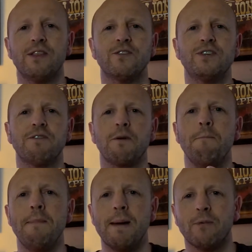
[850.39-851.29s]
There are
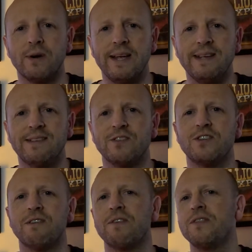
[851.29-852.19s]
different memories,
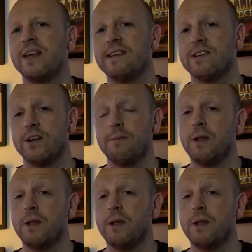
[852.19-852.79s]
there's different things there.